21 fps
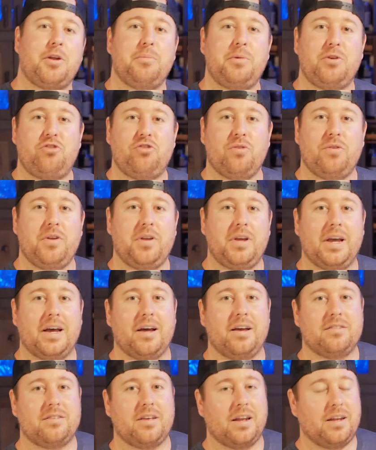to be showing you
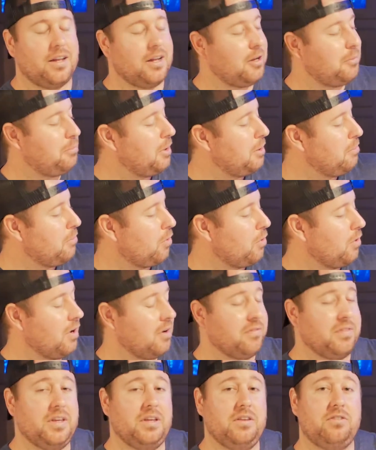guys a little bit more
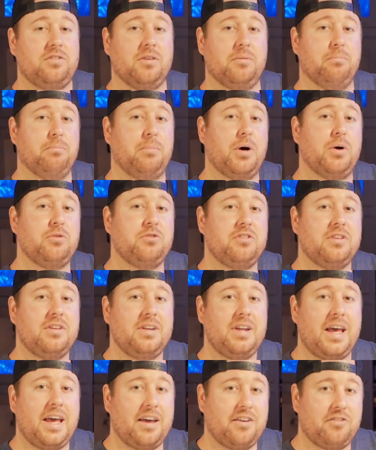of the
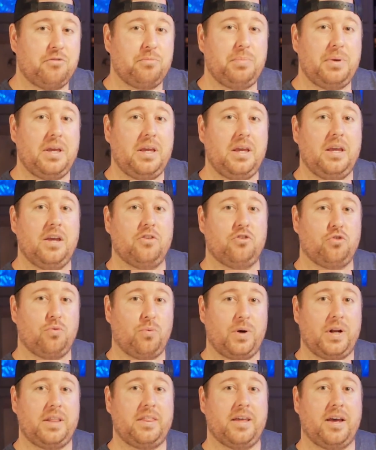Sinbosen
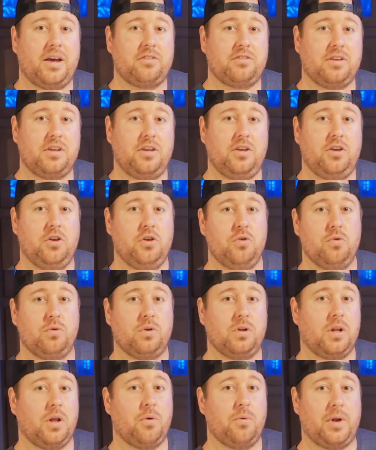FP20000Q
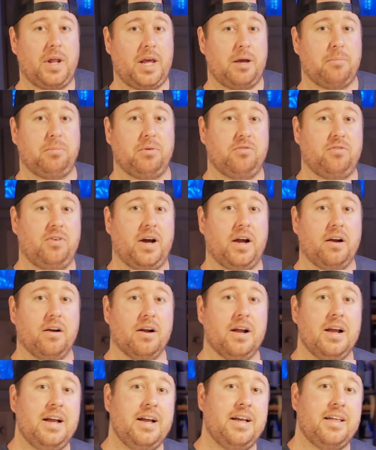clone
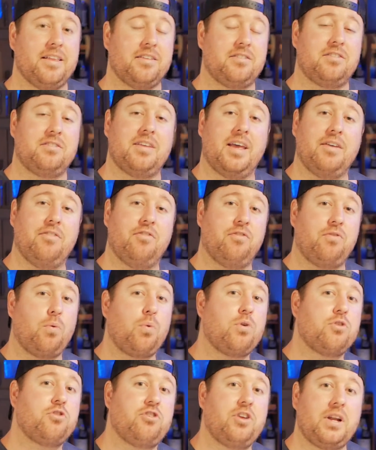amplifier. This is a
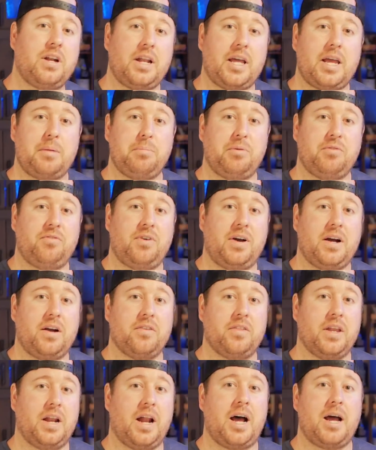4-channel
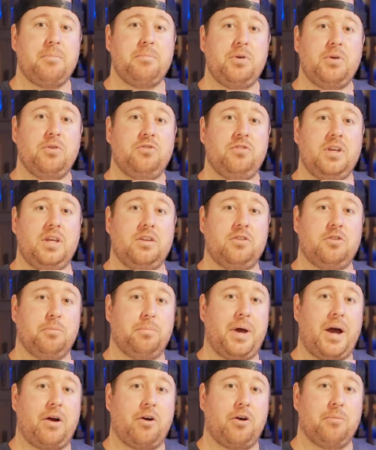amplifier that I'm using to
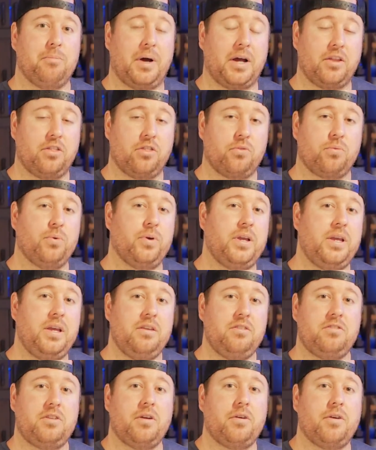power my
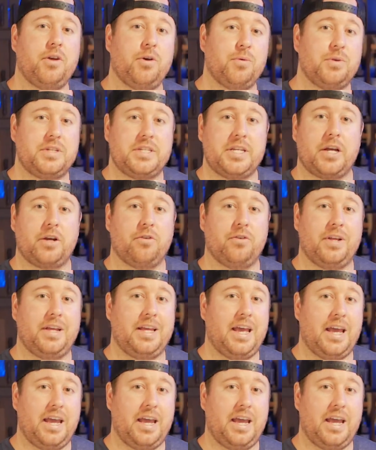3 Stereo Integrity